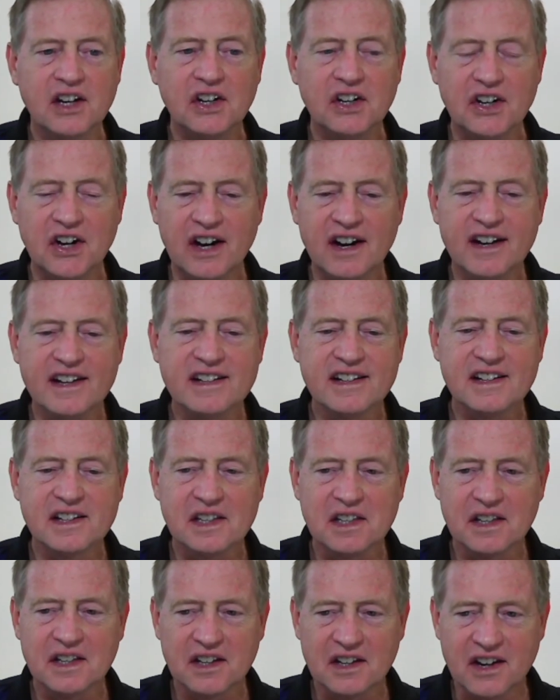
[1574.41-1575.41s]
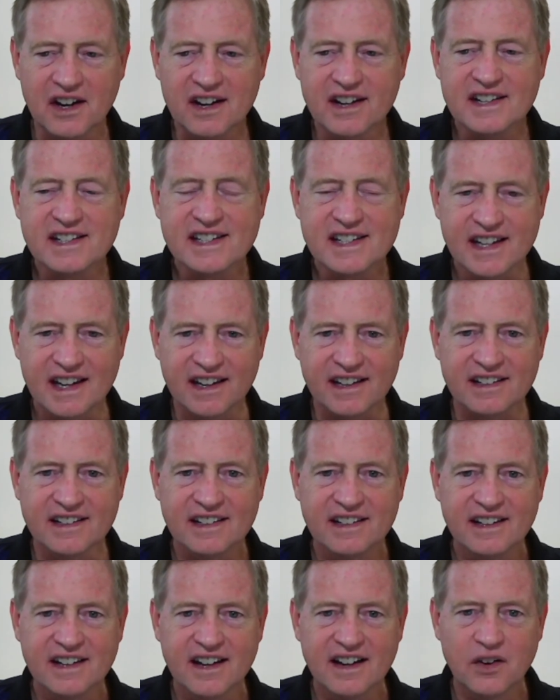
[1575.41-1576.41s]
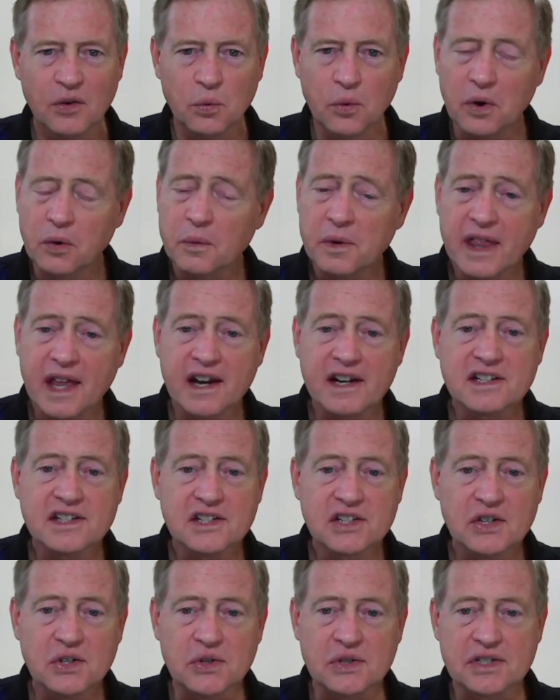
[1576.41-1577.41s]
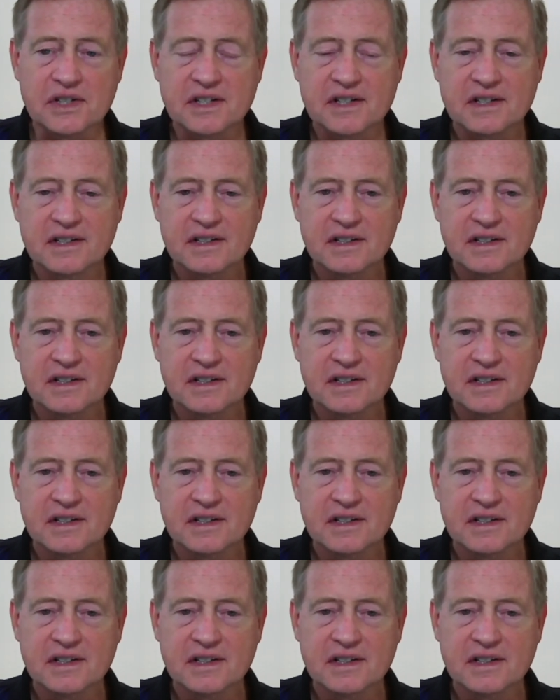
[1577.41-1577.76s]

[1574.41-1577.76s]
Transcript: God, God said, we're without excuse